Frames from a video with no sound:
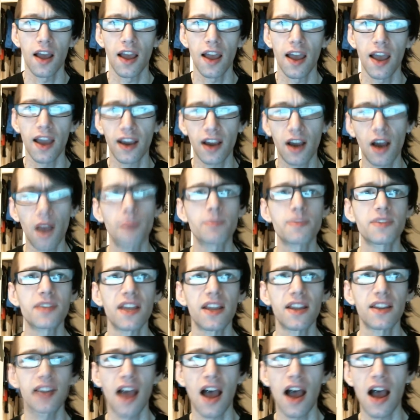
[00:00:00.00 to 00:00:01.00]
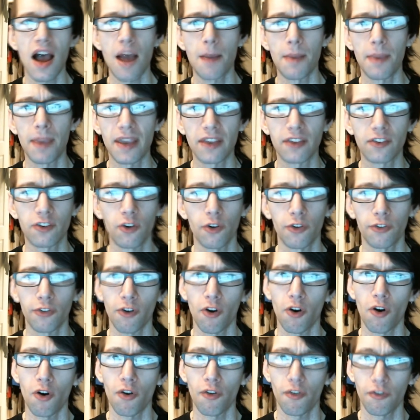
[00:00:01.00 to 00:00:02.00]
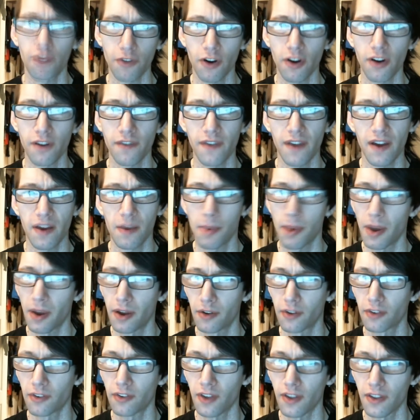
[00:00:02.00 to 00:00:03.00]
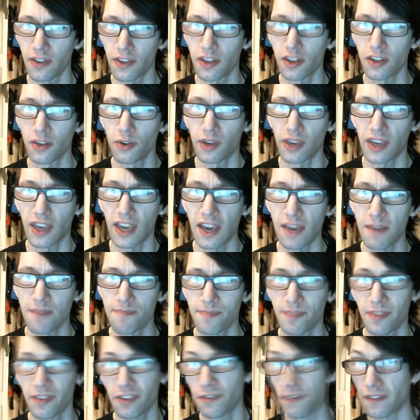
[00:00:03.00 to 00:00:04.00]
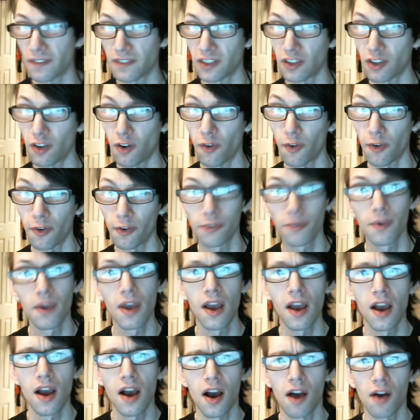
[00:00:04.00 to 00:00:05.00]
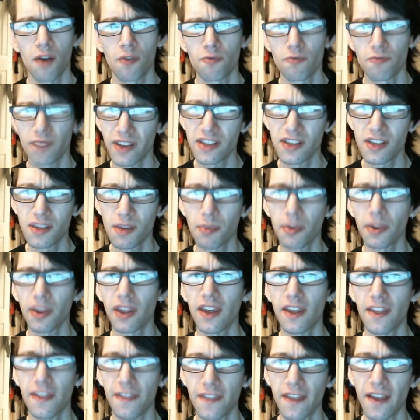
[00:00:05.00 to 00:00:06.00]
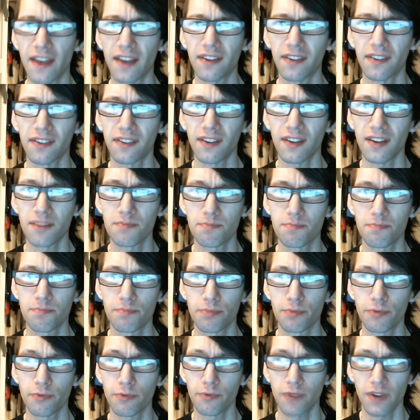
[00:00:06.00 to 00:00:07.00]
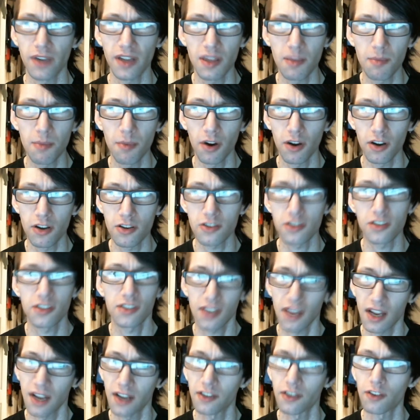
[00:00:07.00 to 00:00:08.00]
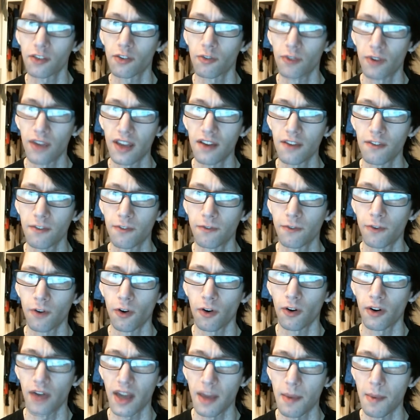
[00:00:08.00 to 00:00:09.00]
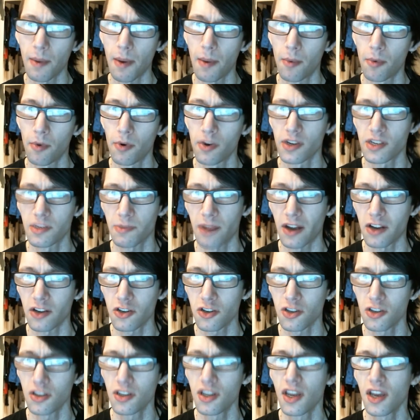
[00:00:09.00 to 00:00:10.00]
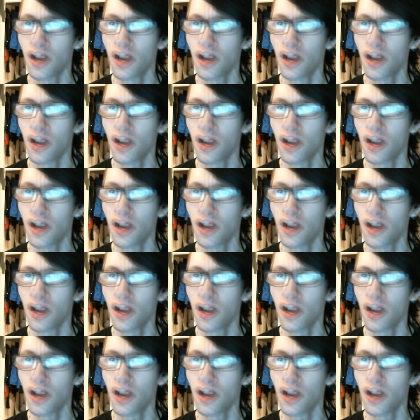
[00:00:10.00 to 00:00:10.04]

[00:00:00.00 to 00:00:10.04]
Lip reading: It comes in at a base cost of £35 in the UK, it's $50. Reasonably, this is pretty much the standard rate for an MMO expansion.